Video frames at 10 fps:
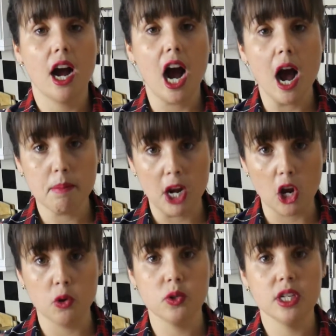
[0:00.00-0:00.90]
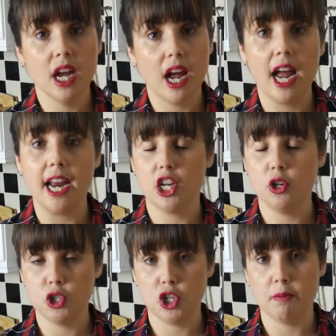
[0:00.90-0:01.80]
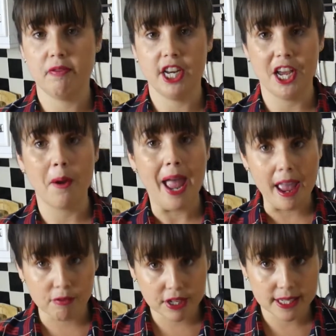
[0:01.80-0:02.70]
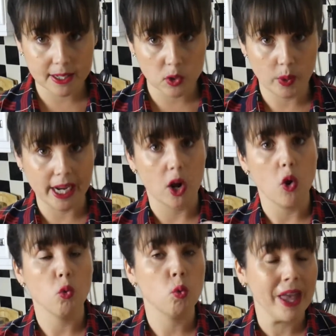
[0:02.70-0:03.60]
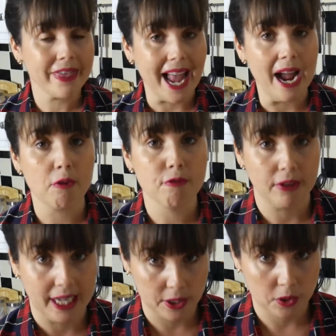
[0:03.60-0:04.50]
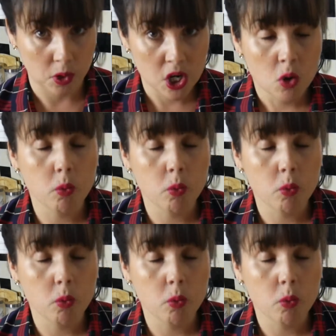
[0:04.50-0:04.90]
Upload a YouTube video every single week without fail,